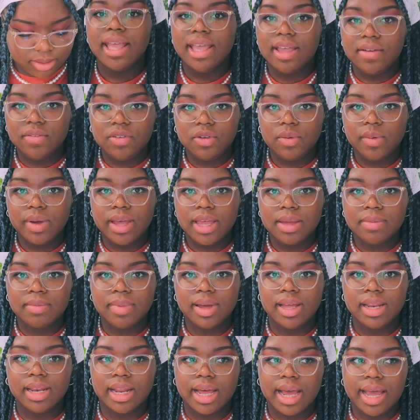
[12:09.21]
If you were in
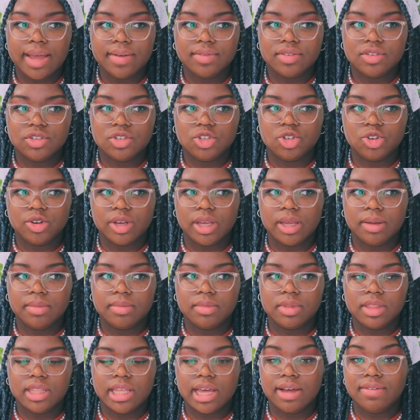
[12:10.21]
my live
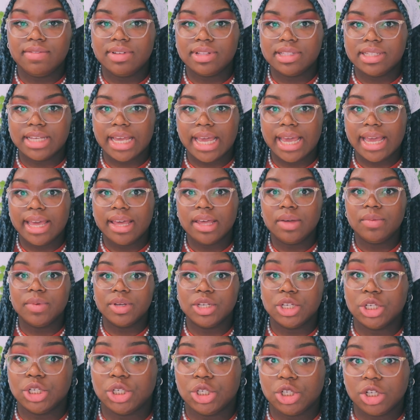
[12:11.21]
stream the other day,
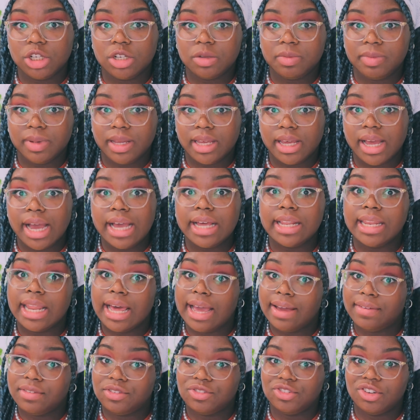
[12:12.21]
which you should be, I
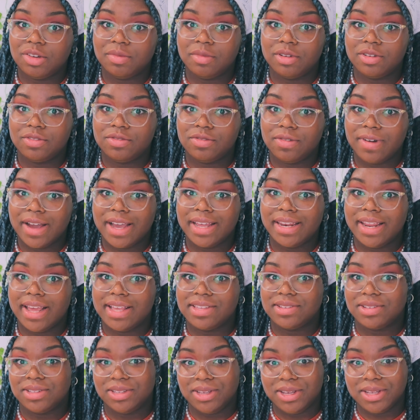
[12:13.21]
live stream on
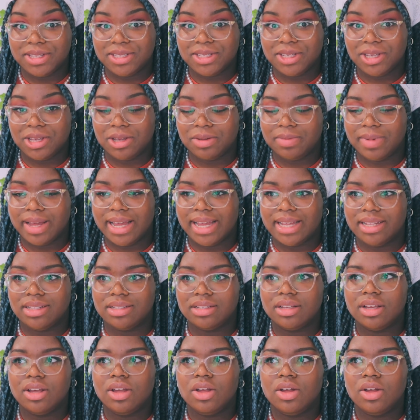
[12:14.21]
Fridays on YouTube and